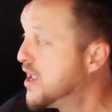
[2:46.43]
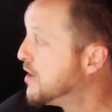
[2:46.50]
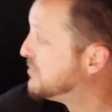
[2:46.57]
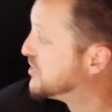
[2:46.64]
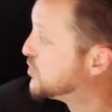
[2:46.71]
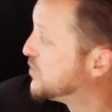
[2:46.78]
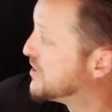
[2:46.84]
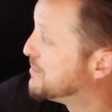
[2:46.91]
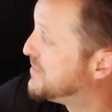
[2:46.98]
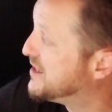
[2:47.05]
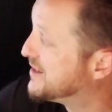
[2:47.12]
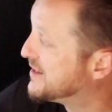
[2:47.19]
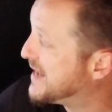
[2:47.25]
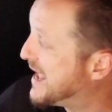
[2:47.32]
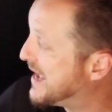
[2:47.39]
between the
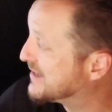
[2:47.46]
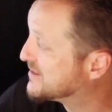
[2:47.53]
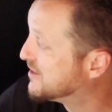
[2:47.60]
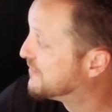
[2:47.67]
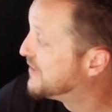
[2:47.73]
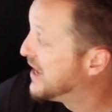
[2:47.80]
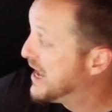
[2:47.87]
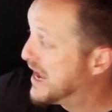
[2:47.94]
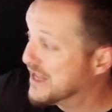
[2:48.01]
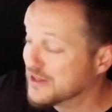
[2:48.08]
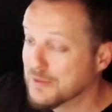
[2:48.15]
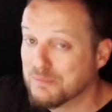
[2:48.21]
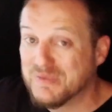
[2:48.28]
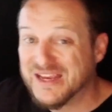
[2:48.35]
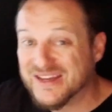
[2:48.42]
median active and
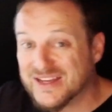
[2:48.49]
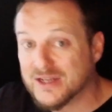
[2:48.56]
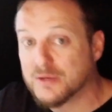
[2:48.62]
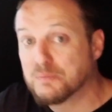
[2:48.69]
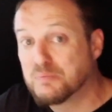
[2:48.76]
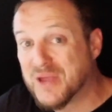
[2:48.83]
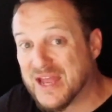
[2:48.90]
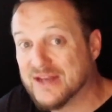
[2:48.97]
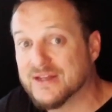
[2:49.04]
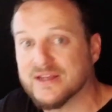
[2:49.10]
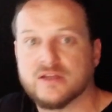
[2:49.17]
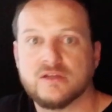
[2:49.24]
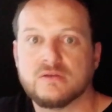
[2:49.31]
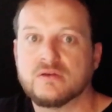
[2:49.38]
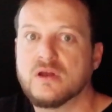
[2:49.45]
the median pending.
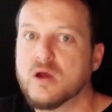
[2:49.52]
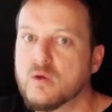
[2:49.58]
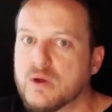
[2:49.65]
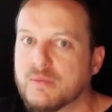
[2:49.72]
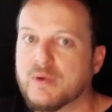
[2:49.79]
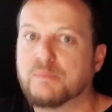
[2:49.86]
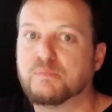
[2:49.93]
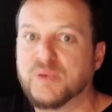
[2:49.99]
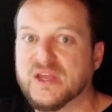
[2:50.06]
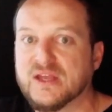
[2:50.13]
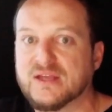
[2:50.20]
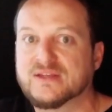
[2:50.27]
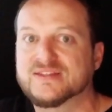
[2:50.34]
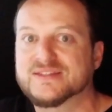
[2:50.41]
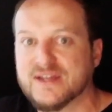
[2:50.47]
And you know I'm a
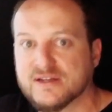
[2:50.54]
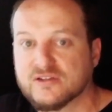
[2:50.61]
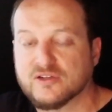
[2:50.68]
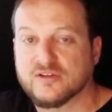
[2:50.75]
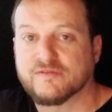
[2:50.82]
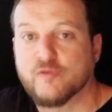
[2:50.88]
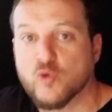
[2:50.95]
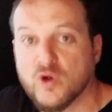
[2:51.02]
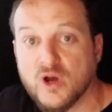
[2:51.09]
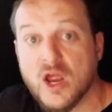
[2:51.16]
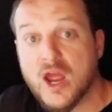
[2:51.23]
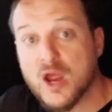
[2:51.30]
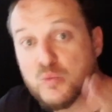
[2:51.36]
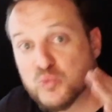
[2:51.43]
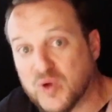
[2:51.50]
big stickler for
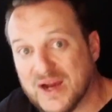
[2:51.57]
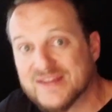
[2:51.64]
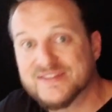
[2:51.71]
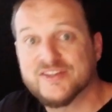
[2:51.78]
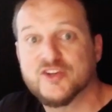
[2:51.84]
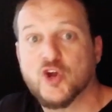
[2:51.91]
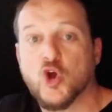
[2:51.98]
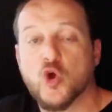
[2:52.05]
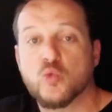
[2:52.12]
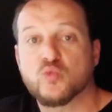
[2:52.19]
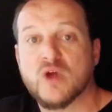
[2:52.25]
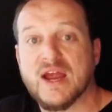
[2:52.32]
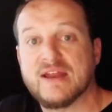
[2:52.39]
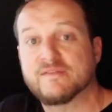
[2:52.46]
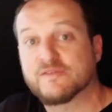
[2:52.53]
pricing your home
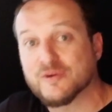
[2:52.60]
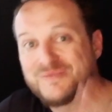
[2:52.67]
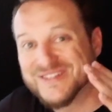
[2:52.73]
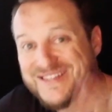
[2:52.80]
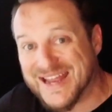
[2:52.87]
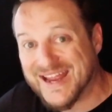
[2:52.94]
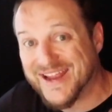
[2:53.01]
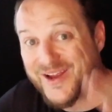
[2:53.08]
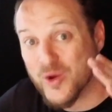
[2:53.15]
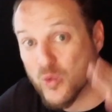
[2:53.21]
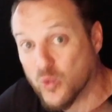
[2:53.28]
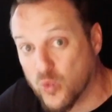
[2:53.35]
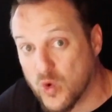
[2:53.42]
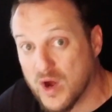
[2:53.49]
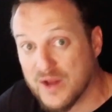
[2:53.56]
right from day
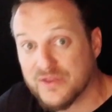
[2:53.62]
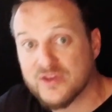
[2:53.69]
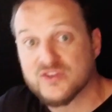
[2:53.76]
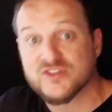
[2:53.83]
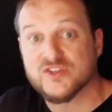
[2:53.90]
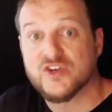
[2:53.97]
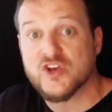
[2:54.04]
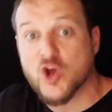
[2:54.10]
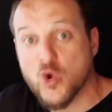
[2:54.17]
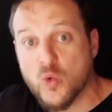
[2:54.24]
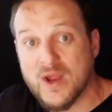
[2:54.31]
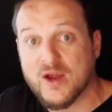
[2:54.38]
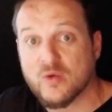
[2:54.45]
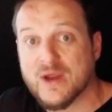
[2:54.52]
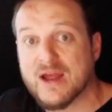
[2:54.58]
one. There's no
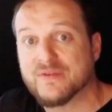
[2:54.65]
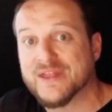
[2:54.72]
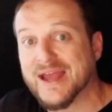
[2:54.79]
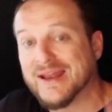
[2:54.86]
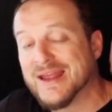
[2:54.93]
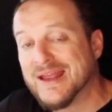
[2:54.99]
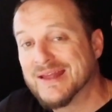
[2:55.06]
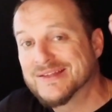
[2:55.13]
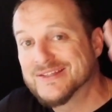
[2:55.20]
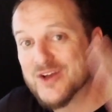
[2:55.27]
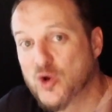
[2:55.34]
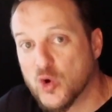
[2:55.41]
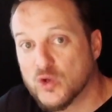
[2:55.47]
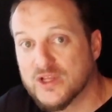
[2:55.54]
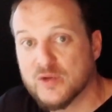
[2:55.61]
way around that. It's the
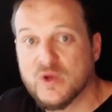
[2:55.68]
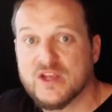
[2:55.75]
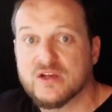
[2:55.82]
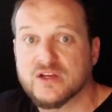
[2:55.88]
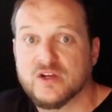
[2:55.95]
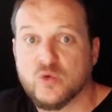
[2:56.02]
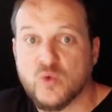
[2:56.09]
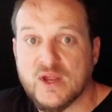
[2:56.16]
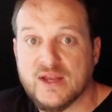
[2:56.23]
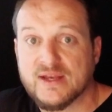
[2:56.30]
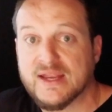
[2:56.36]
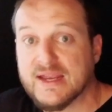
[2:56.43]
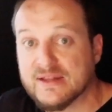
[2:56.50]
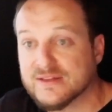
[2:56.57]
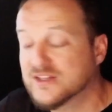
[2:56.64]
only way you're going to win
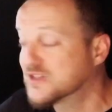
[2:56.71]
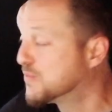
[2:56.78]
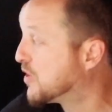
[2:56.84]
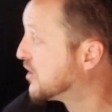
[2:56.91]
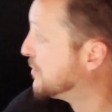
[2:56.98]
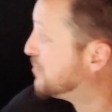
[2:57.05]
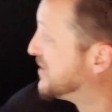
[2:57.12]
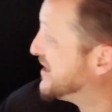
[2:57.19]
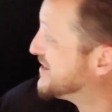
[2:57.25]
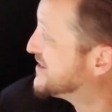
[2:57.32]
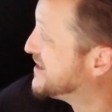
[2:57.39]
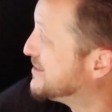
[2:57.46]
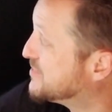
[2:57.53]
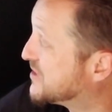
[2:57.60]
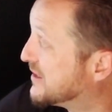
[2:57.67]
in this market. But it
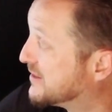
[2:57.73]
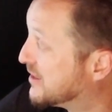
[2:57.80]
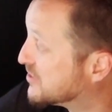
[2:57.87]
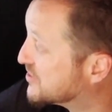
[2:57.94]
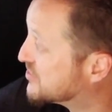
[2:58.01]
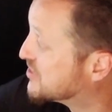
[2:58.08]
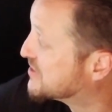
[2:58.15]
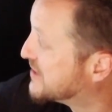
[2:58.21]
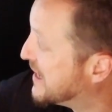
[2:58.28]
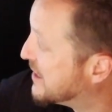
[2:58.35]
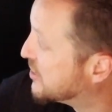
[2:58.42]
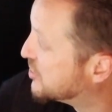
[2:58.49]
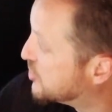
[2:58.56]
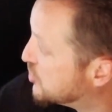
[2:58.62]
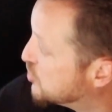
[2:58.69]
seems like there's just a
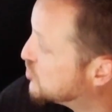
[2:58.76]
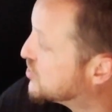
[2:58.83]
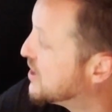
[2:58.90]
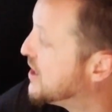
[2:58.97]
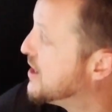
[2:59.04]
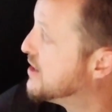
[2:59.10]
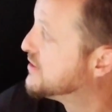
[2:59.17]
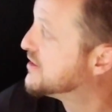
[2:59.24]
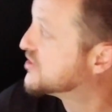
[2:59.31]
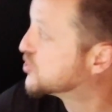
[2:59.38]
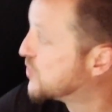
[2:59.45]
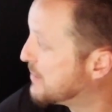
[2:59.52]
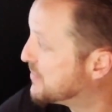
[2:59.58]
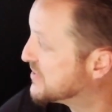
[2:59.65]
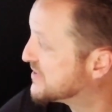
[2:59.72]
huge
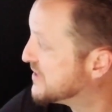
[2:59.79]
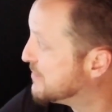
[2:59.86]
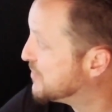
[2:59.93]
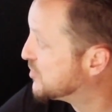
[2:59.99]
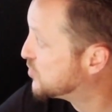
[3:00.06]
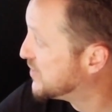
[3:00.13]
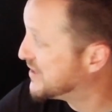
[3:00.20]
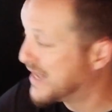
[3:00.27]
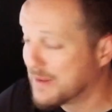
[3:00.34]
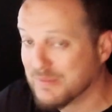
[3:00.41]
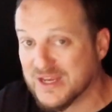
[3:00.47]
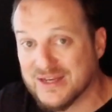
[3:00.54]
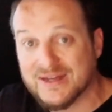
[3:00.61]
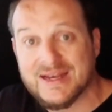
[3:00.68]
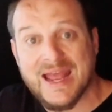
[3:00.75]
discrepancy between that
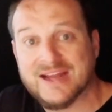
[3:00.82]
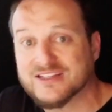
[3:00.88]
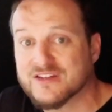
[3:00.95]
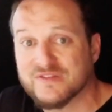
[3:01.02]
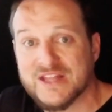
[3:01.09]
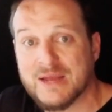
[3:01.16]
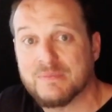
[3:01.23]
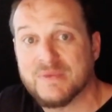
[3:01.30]
median active and that